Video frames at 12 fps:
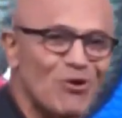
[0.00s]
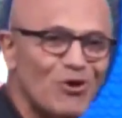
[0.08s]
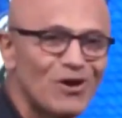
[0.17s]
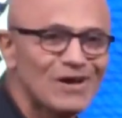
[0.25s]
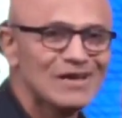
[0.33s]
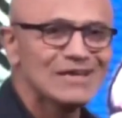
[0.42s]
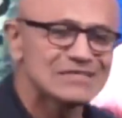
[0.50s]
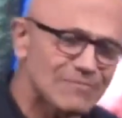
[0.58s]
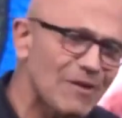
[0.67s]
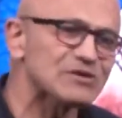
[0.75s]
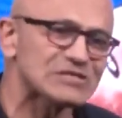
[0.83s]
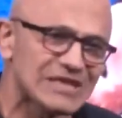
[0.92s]
more is
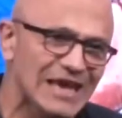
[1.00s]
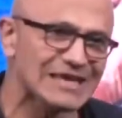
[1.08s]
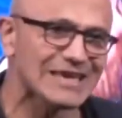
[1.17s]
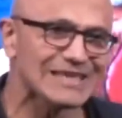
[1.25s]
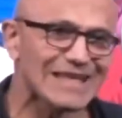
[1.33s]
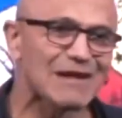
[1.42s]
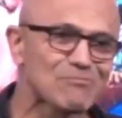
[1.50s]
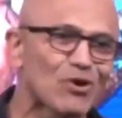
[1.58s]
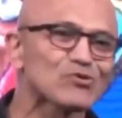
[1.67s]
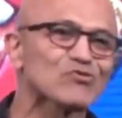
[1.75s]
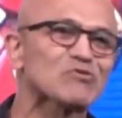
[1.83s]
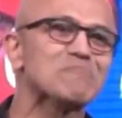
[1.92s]
about taking that
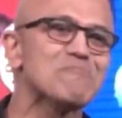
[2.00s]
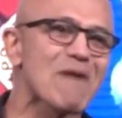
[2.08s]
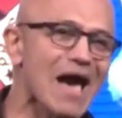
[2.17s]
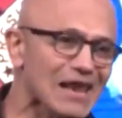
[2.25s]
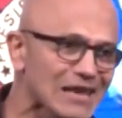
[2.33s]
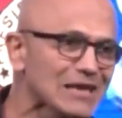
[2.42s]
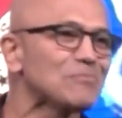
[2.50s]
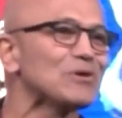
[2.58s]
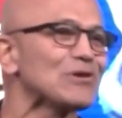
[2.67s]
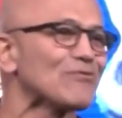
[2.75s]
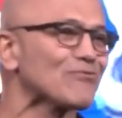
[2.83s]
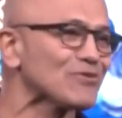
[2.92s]
most
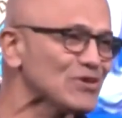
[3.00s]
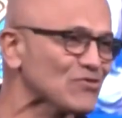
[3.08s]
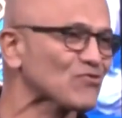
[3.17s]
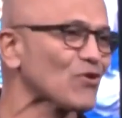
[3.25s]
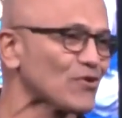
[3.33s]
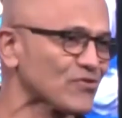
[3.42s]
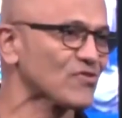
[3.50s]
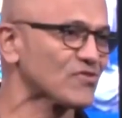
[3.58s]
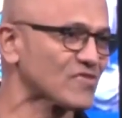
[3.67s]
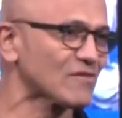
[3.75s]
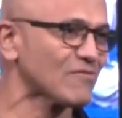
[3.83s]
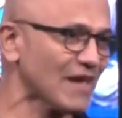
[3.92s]
malleable of
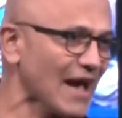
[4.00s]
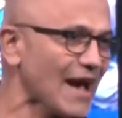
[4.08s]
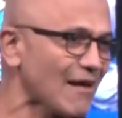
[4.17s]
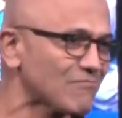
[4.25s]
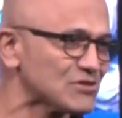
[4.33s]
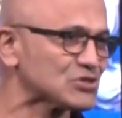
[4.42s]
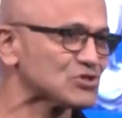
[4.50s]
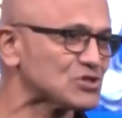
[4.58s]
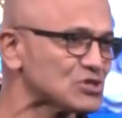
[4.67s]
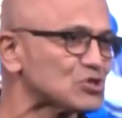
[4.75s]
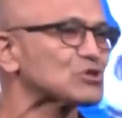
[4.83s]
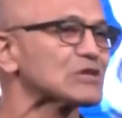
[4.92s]
resources that we have, which is
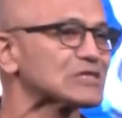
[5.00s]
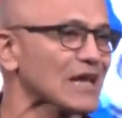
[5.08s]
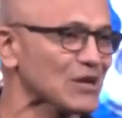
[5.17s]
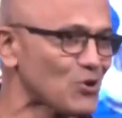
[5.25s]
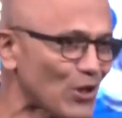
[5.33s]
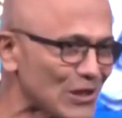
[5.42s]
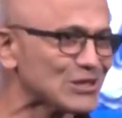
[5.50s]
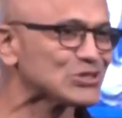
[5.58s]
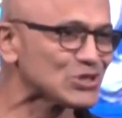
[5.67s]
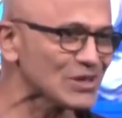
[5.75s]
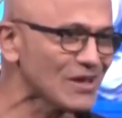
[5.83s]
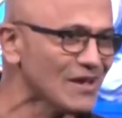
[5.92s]
digital
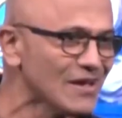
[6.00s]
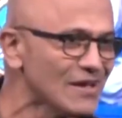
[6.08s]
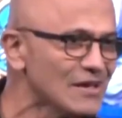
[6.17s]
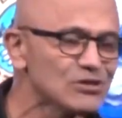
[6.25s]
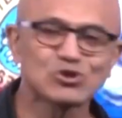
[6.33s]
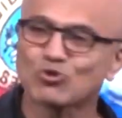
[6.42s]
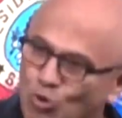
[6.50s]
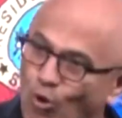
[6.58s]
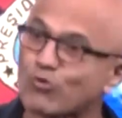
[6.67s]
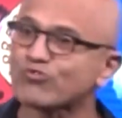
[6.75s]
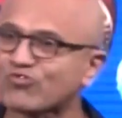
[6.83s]
technology, to go